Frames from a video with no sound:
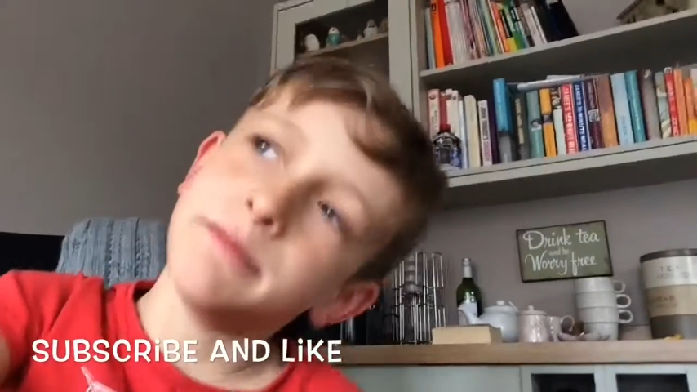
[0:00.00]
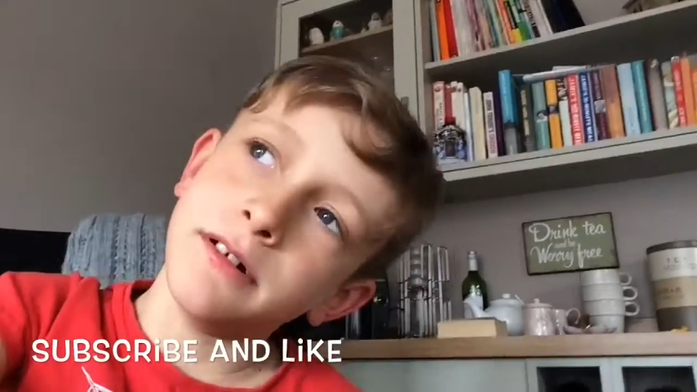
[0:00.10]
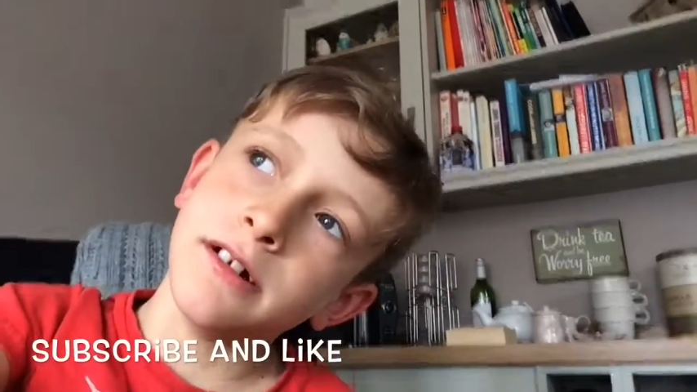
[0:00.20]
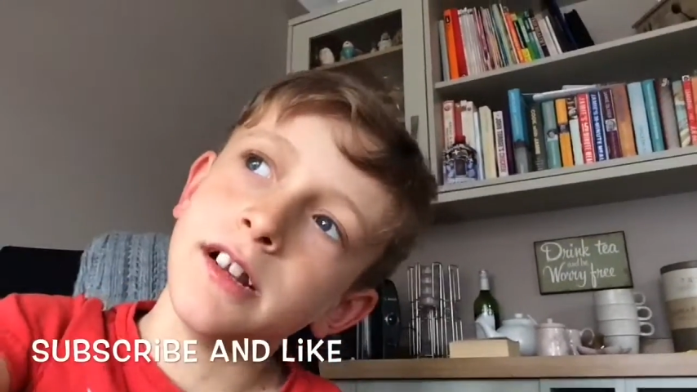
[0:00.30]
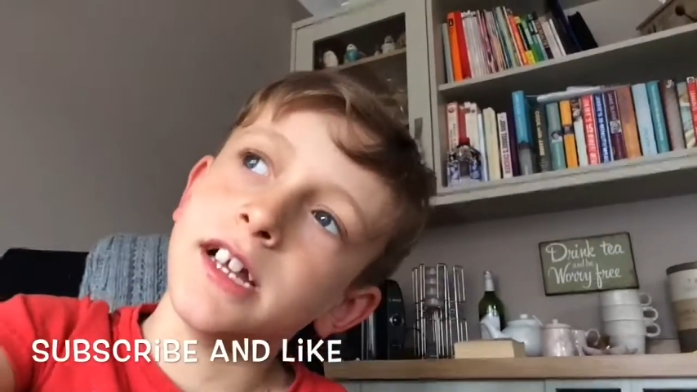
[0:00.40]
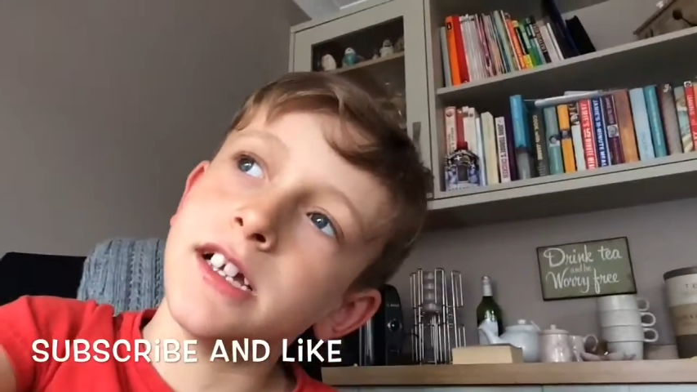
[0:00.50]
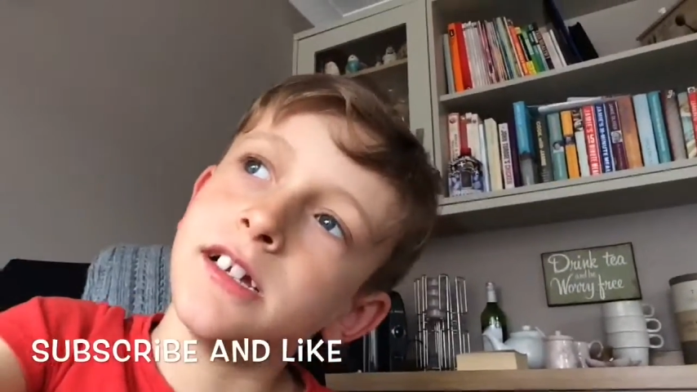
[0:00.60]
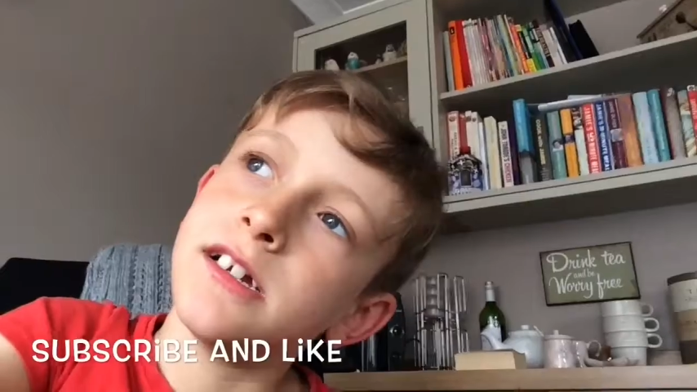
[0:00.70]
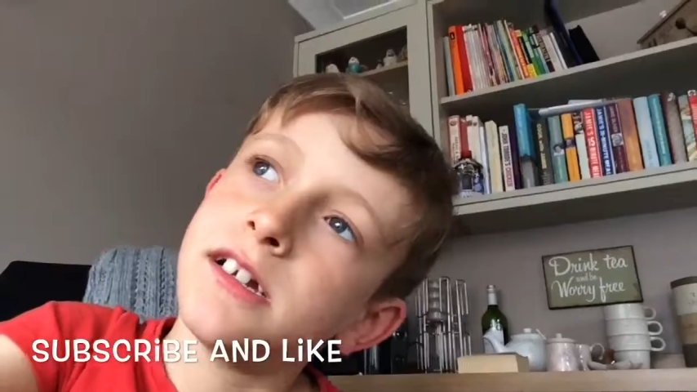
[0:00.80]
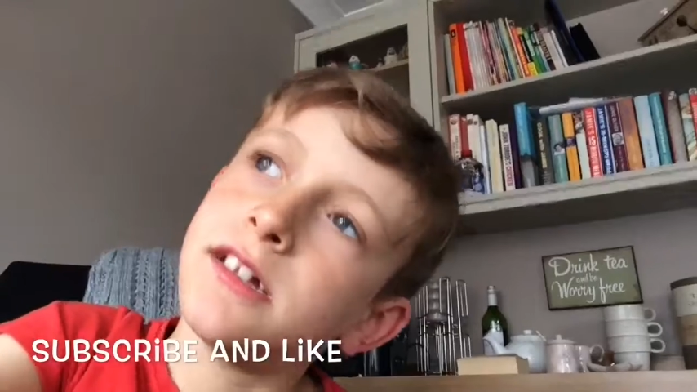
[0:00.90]
Monday.
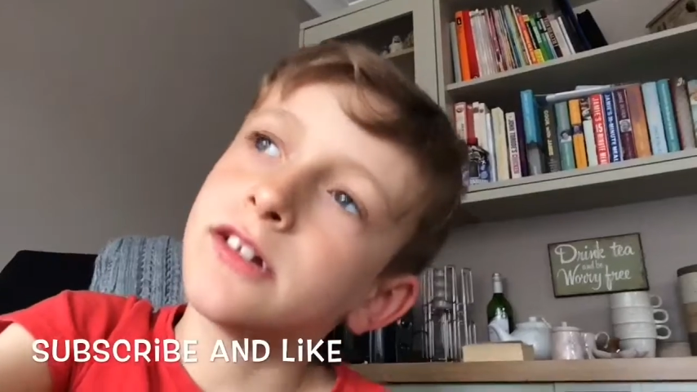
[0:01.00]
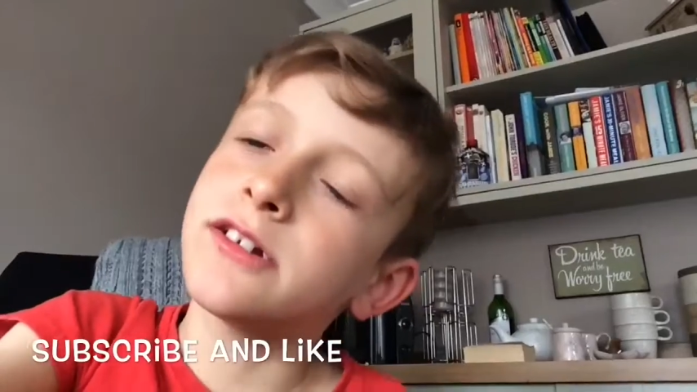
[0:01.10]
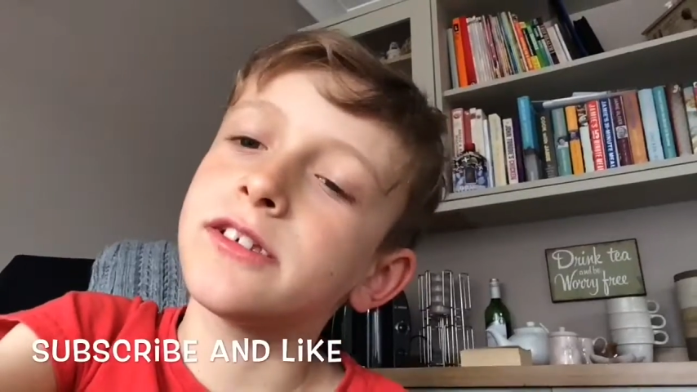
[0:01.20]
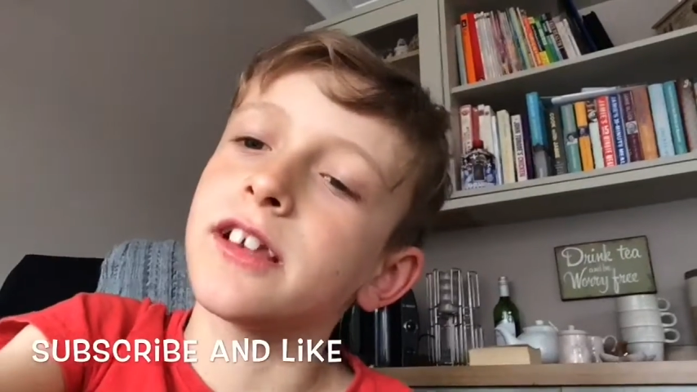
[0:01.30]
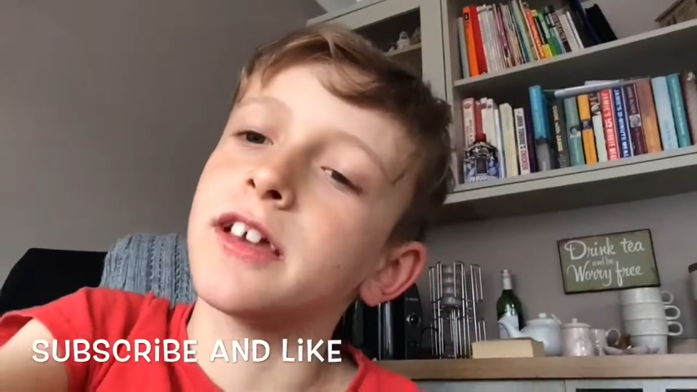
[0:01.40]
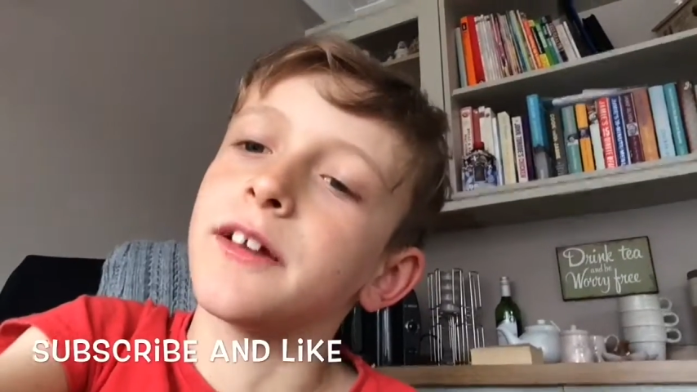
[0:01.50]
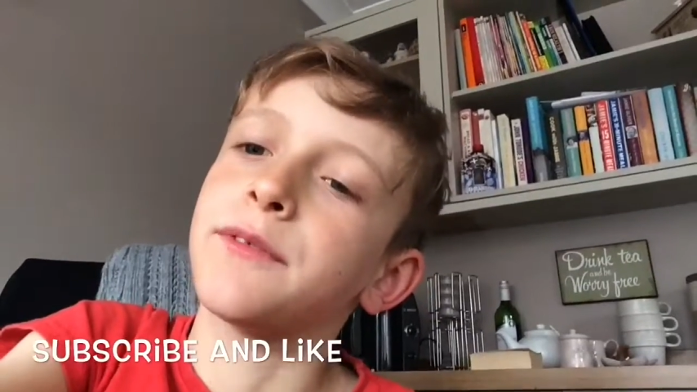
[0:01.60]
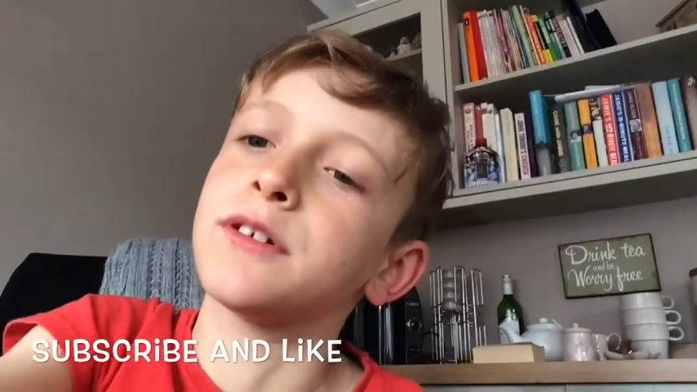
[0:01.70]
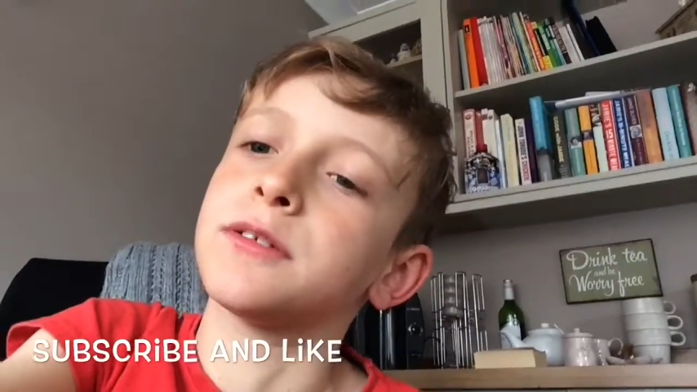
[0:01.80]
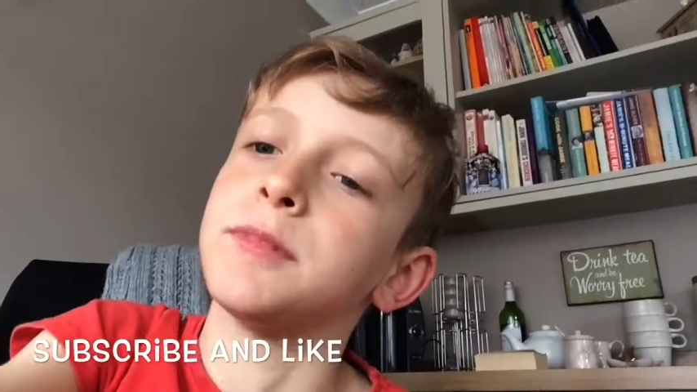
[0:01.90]
Just say I
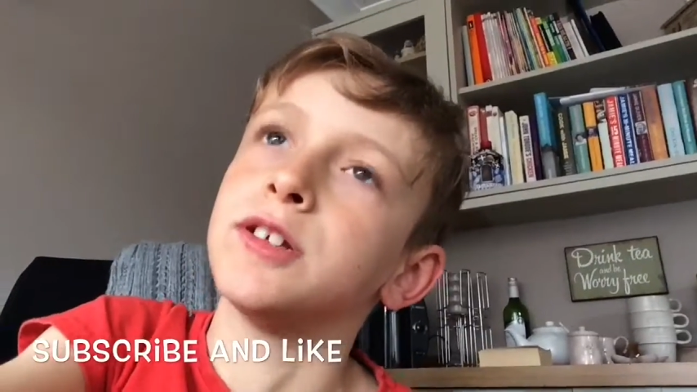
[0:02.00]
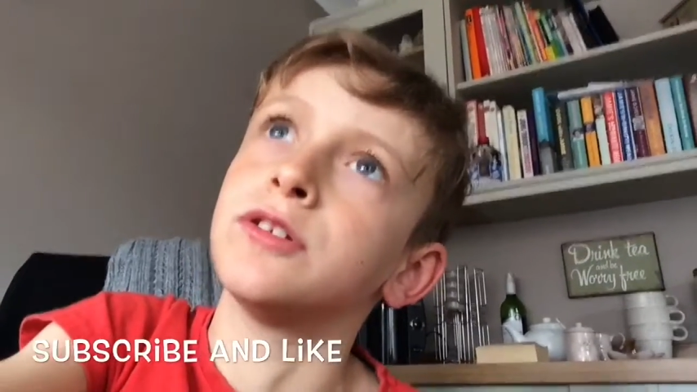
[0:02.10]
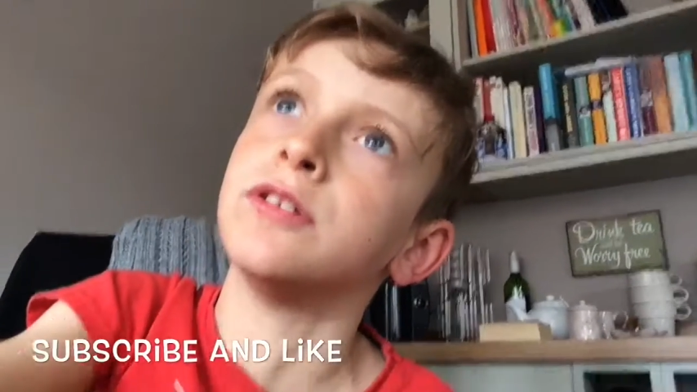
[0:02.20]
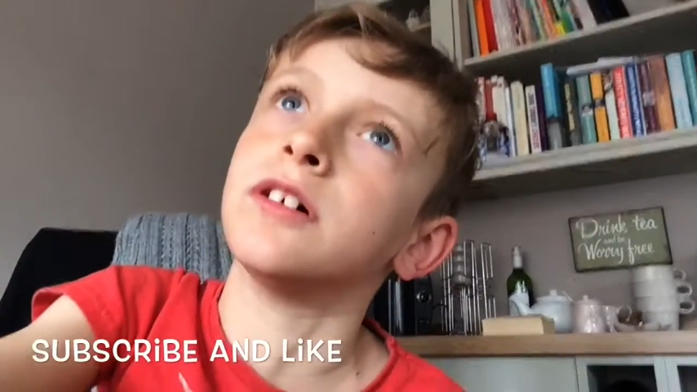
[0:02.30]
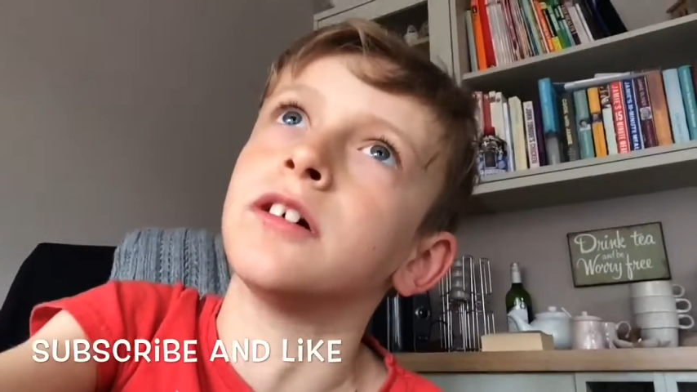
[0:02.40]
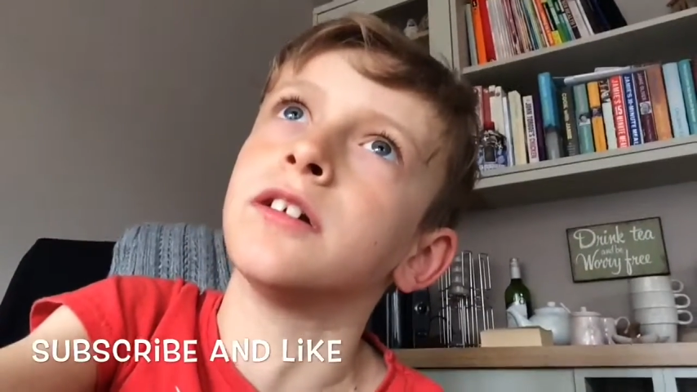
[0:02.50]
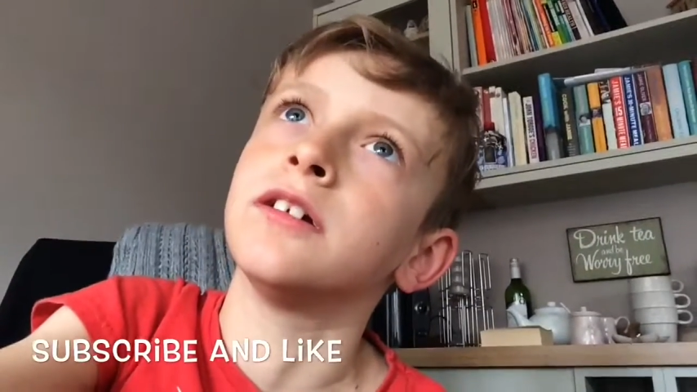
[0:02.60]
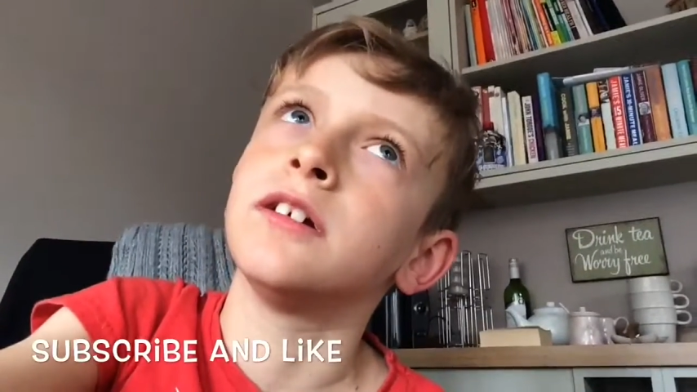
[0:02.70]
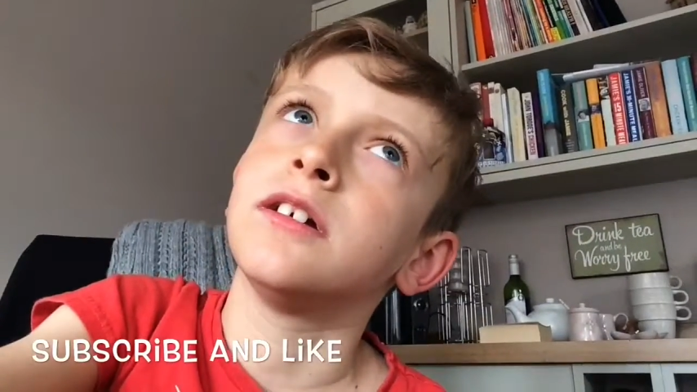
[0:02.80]
forgot to mention on,